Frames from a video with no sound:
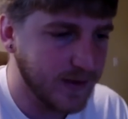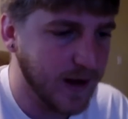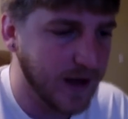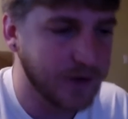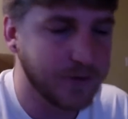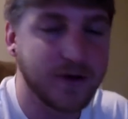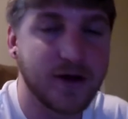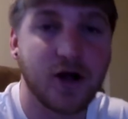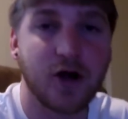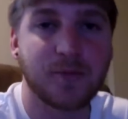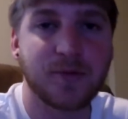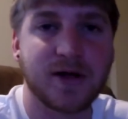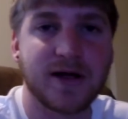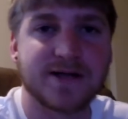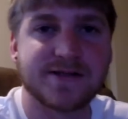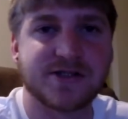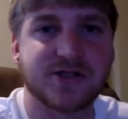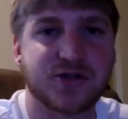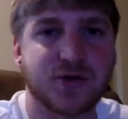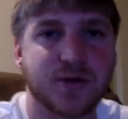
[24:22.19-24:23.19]
I really hope you
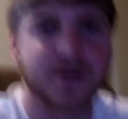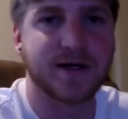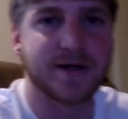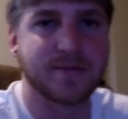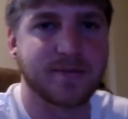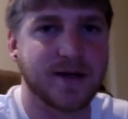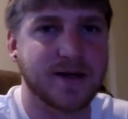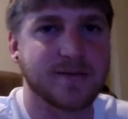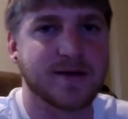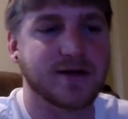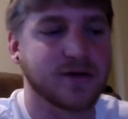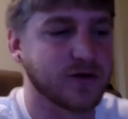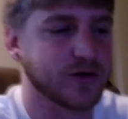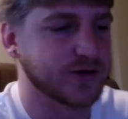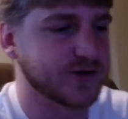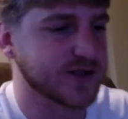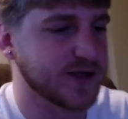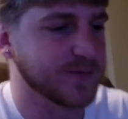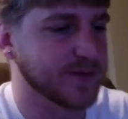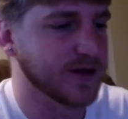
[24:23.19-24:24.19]
guys enjoyed it, maybe
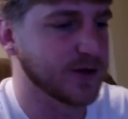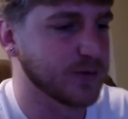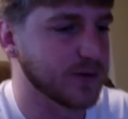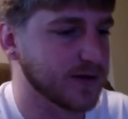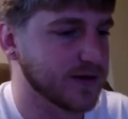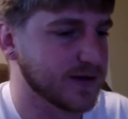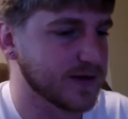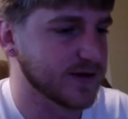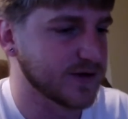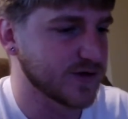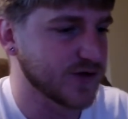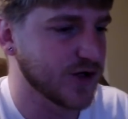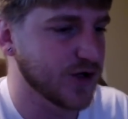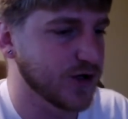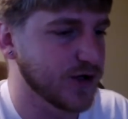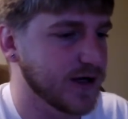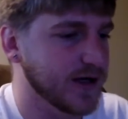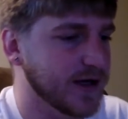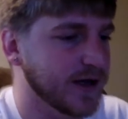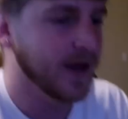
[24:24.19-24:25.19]
learned something with this
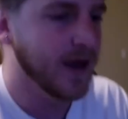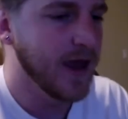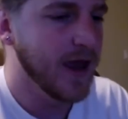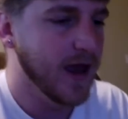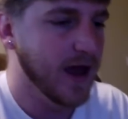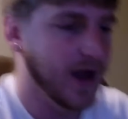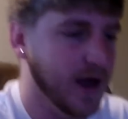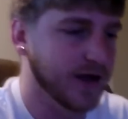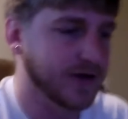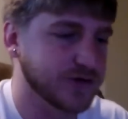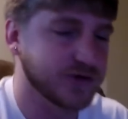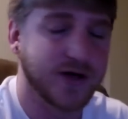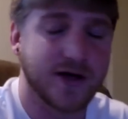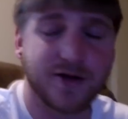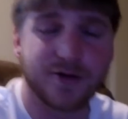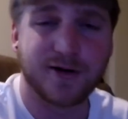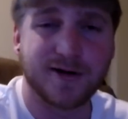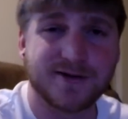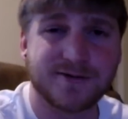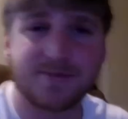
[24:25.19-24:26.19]
cooking. Uh, try
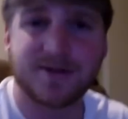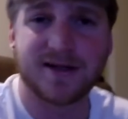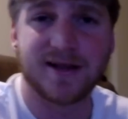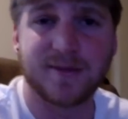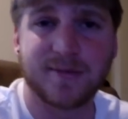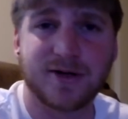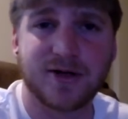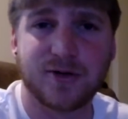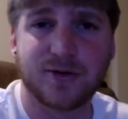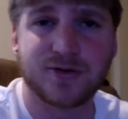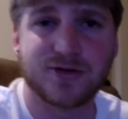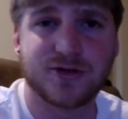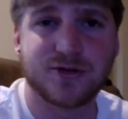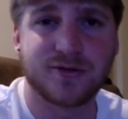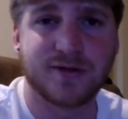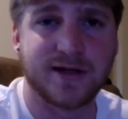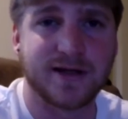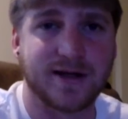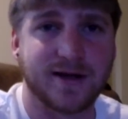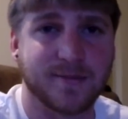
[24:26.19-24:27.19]
the recipe, let me know what you
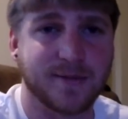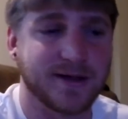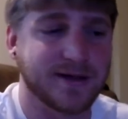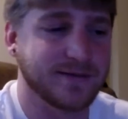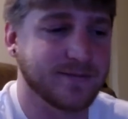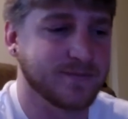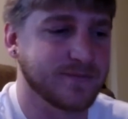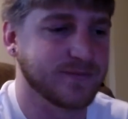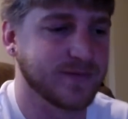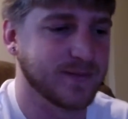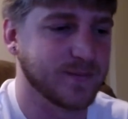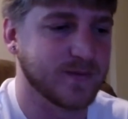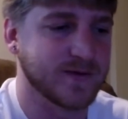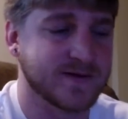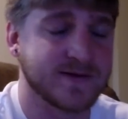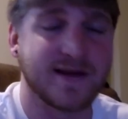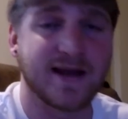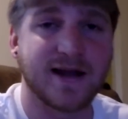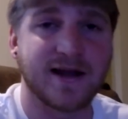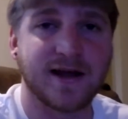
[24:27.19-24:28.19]
think. I mean,
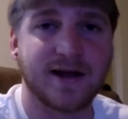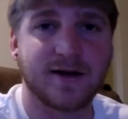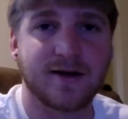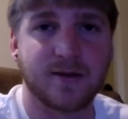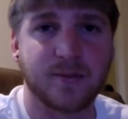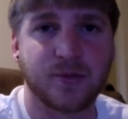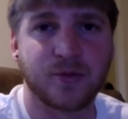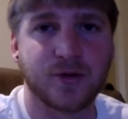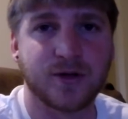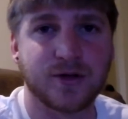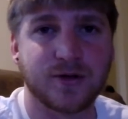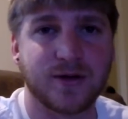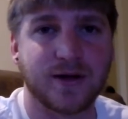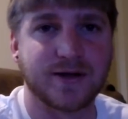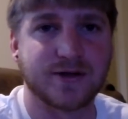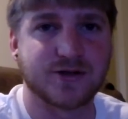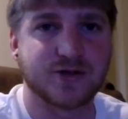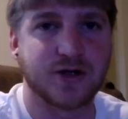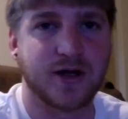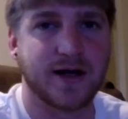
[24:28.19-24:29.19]
isn't that kind of the point? You
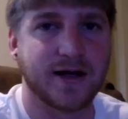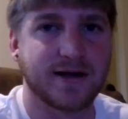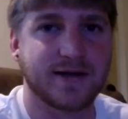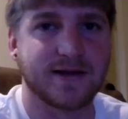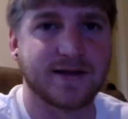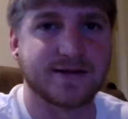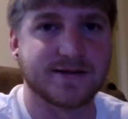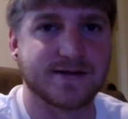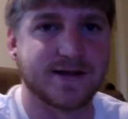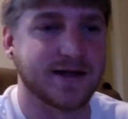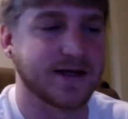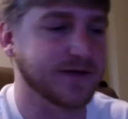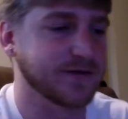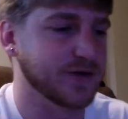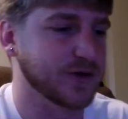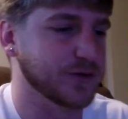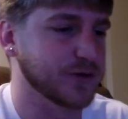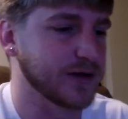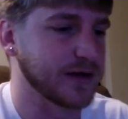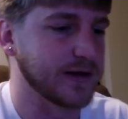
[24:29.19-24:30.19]
guys try it and then say if
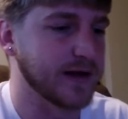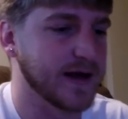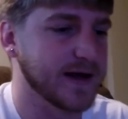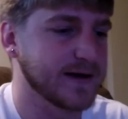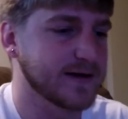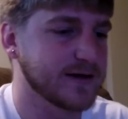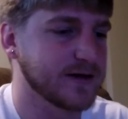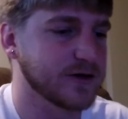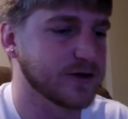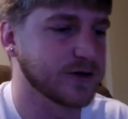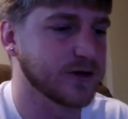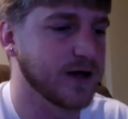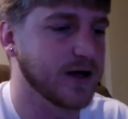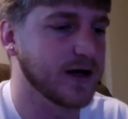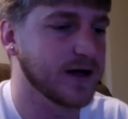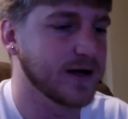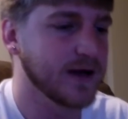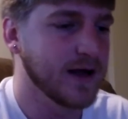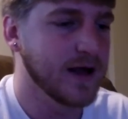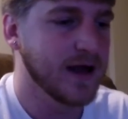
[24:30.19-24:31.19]
you really liked it or
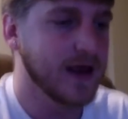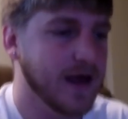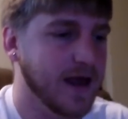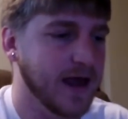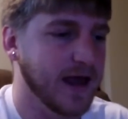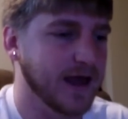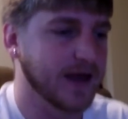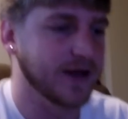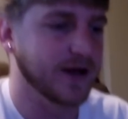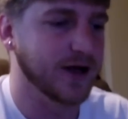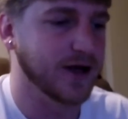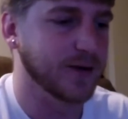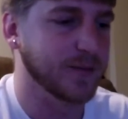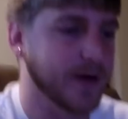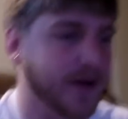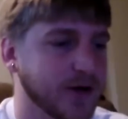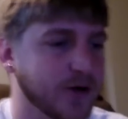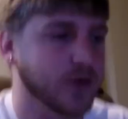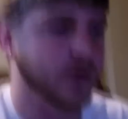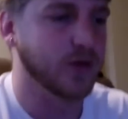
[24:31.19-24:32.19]
not. And um,
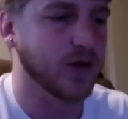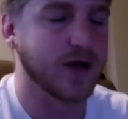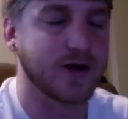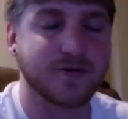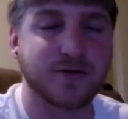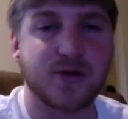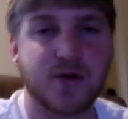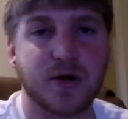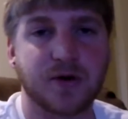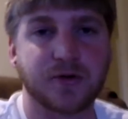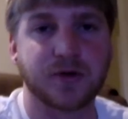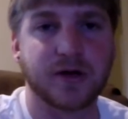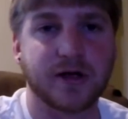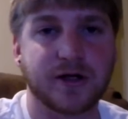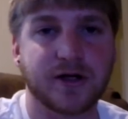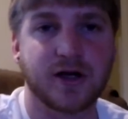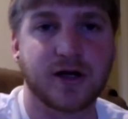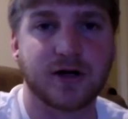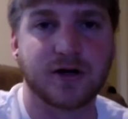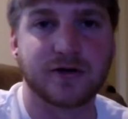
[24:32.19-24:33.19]
I know a lot of you are
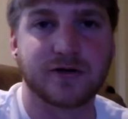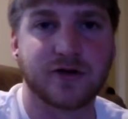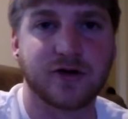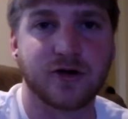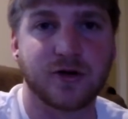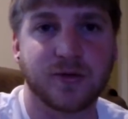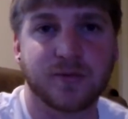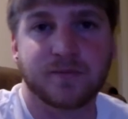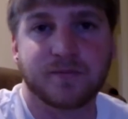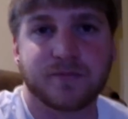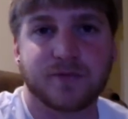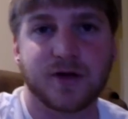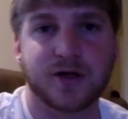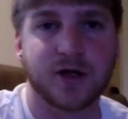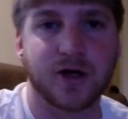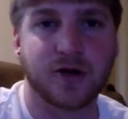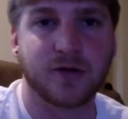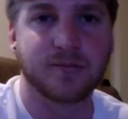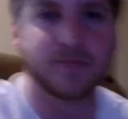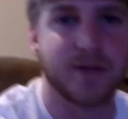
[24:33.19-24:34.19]
really young, so, you
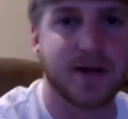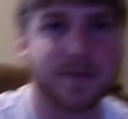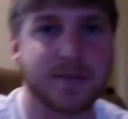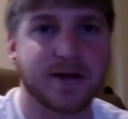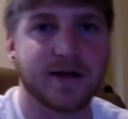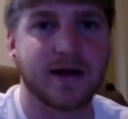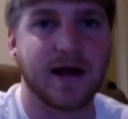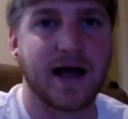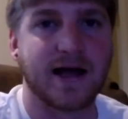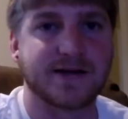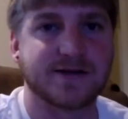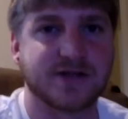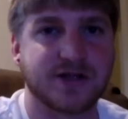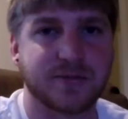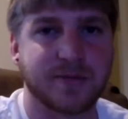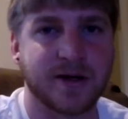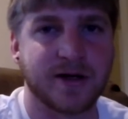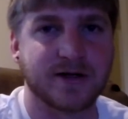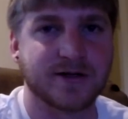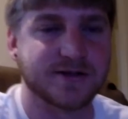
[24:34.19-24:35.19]
know, maybe ask
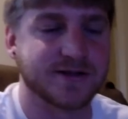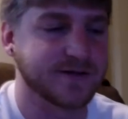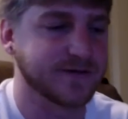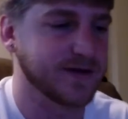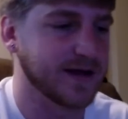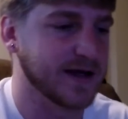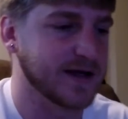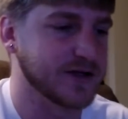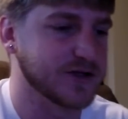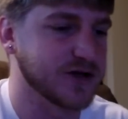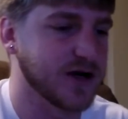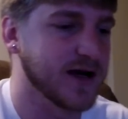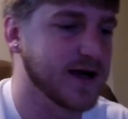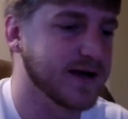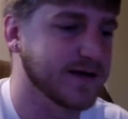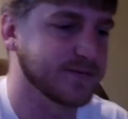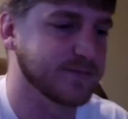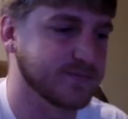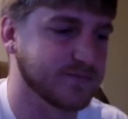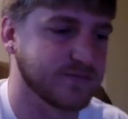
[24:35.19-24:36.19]
your parents if they can try
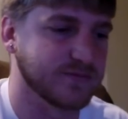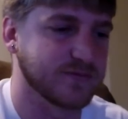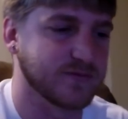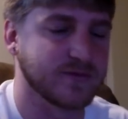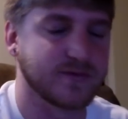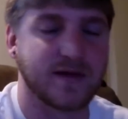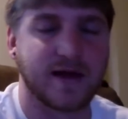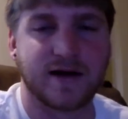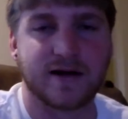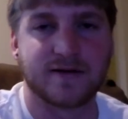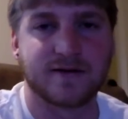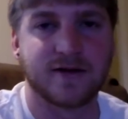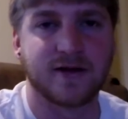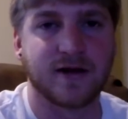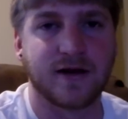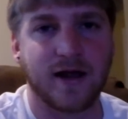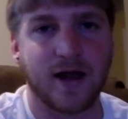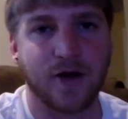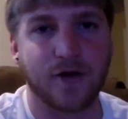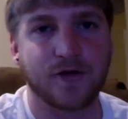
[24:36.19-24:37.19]
it, that it's
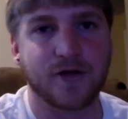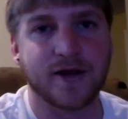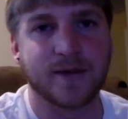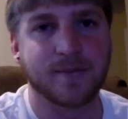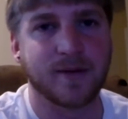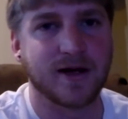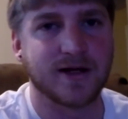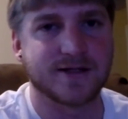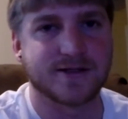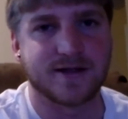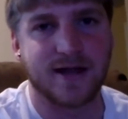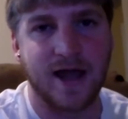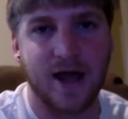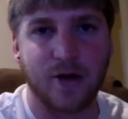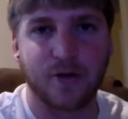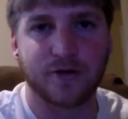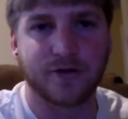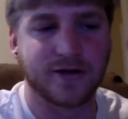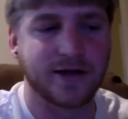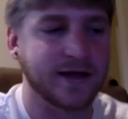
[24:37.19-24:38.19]
a healthy pasta,
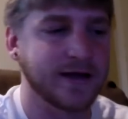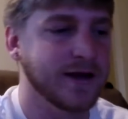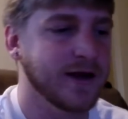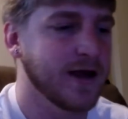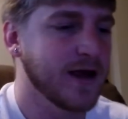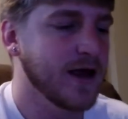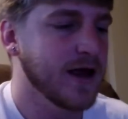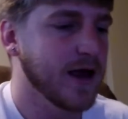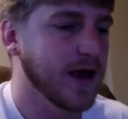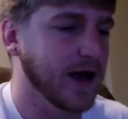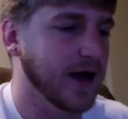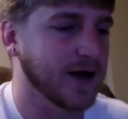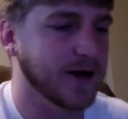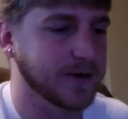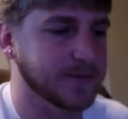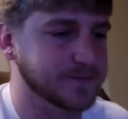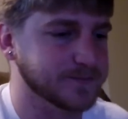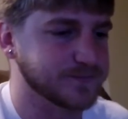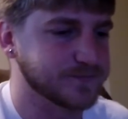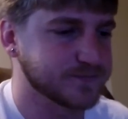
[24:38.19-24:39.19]
healthy,
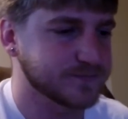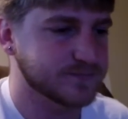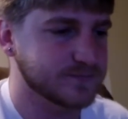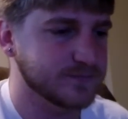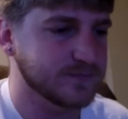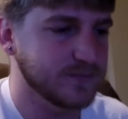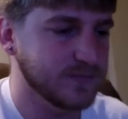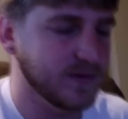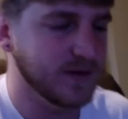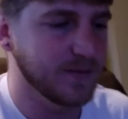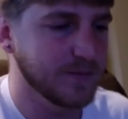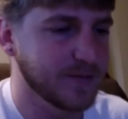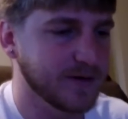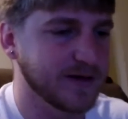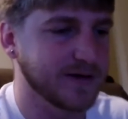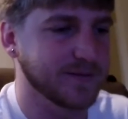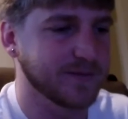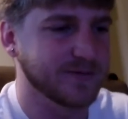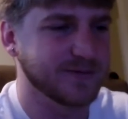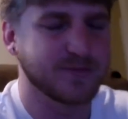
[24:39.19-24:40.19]
um,
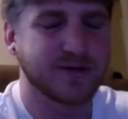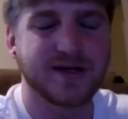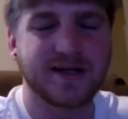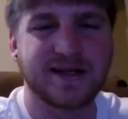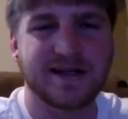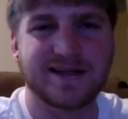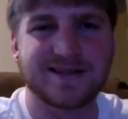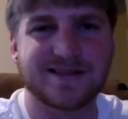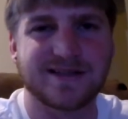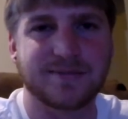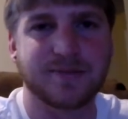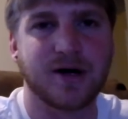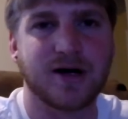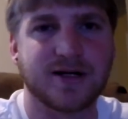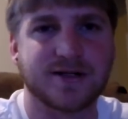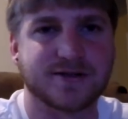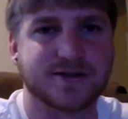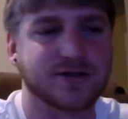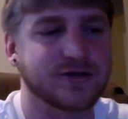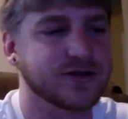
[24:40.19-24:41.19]
but it's pretty easy
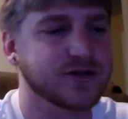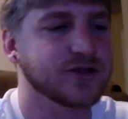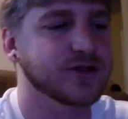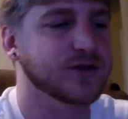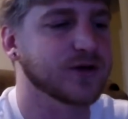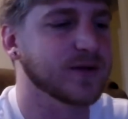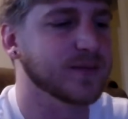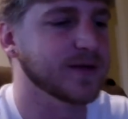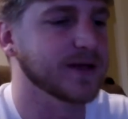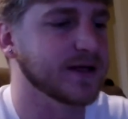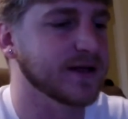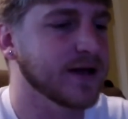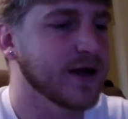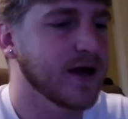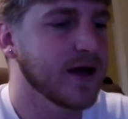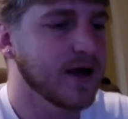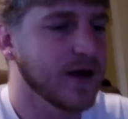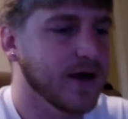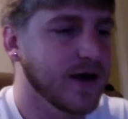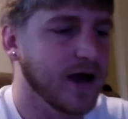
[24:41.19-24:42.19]
pasta too. I mean,
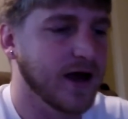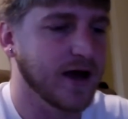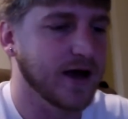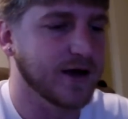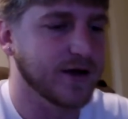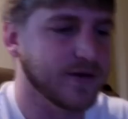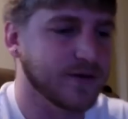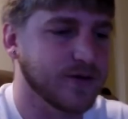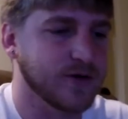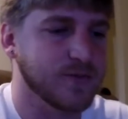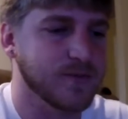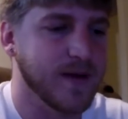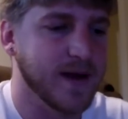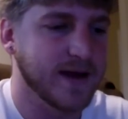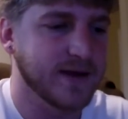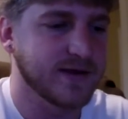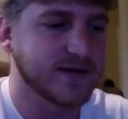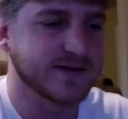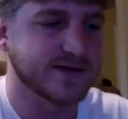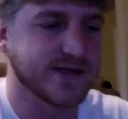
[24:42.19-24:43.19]
uh, you
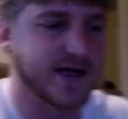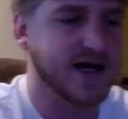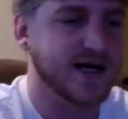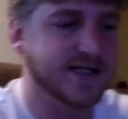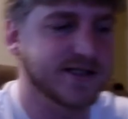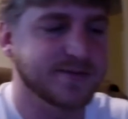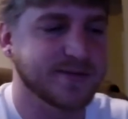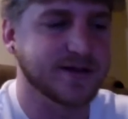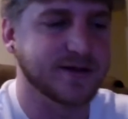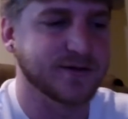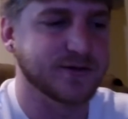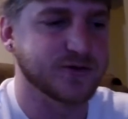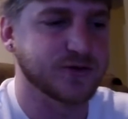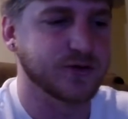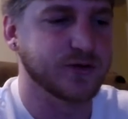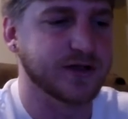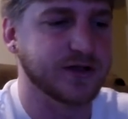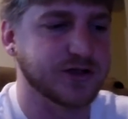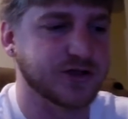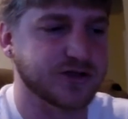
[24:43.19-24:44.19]
make the sauce, but it's
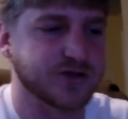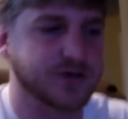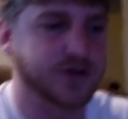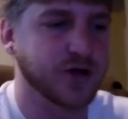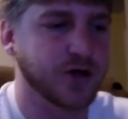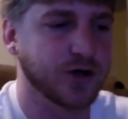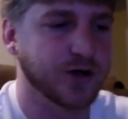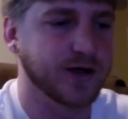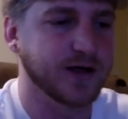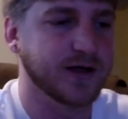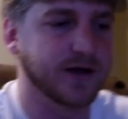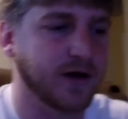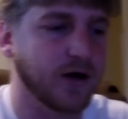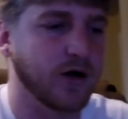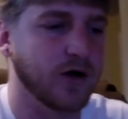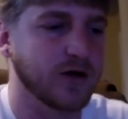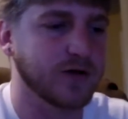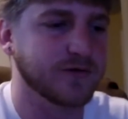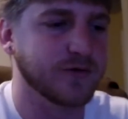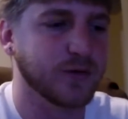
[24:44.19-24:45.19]
really just cooking
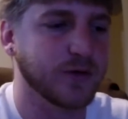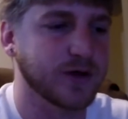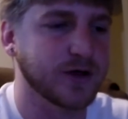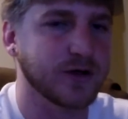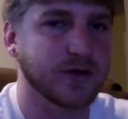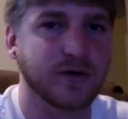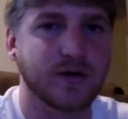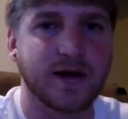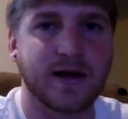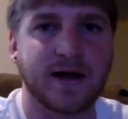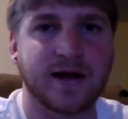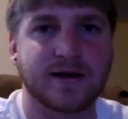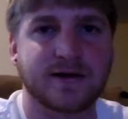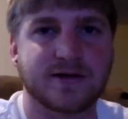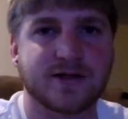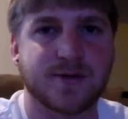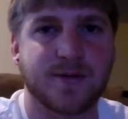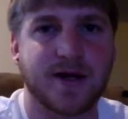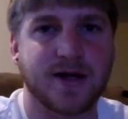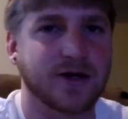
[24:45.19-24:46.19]
olive oil and
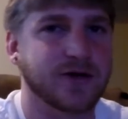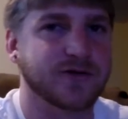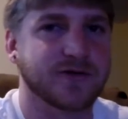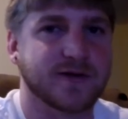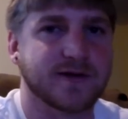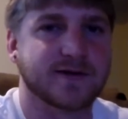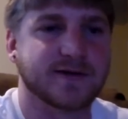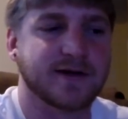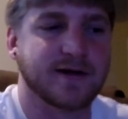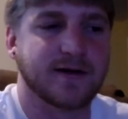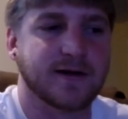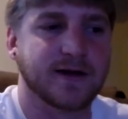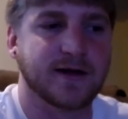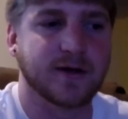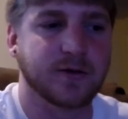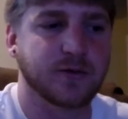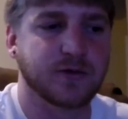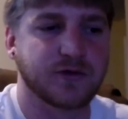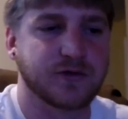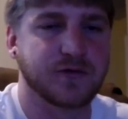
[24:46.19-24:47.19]
tomatoes. It's not like
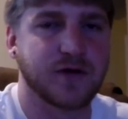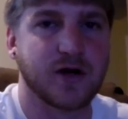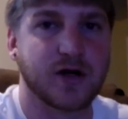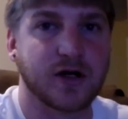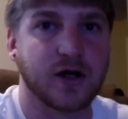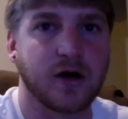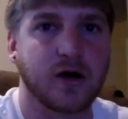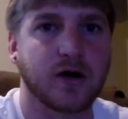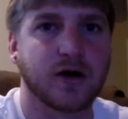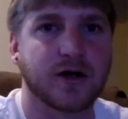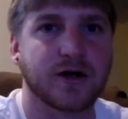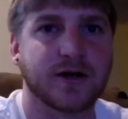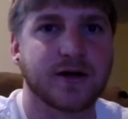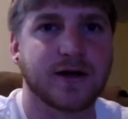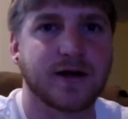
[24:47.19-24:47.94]
it was very hard.